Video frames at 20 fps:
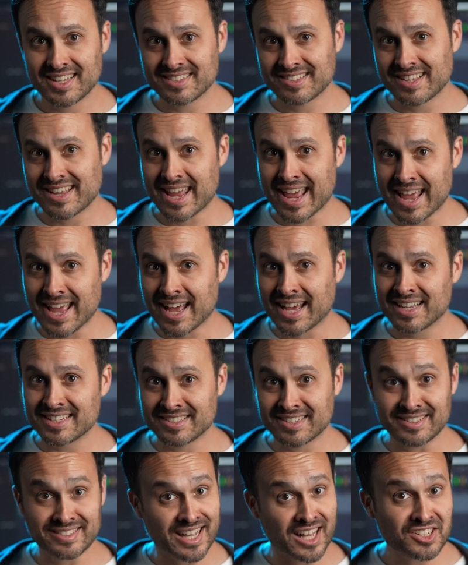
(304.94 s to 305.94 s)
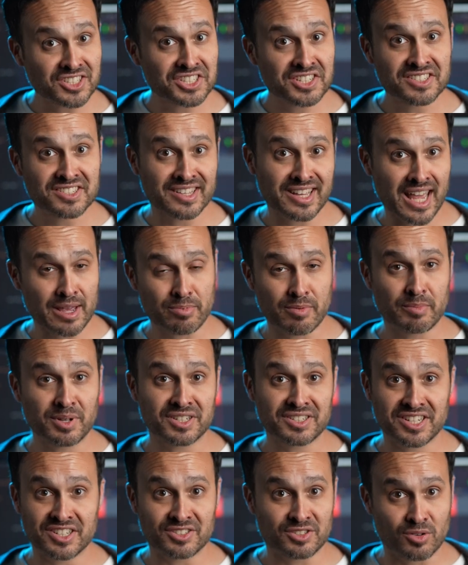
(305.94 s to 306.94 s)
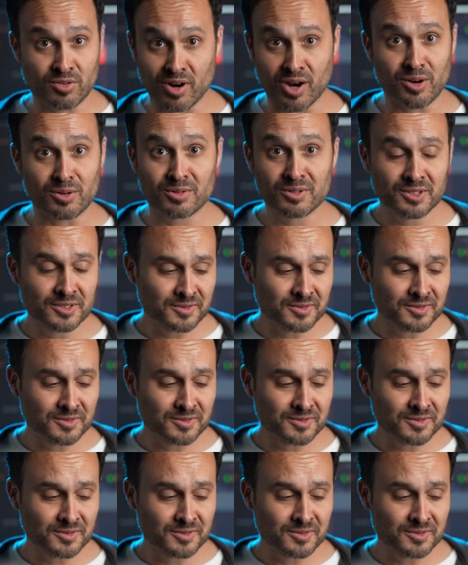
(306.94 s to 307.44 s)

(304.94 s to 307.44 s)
as the AI's intelligence and capabilities grow. It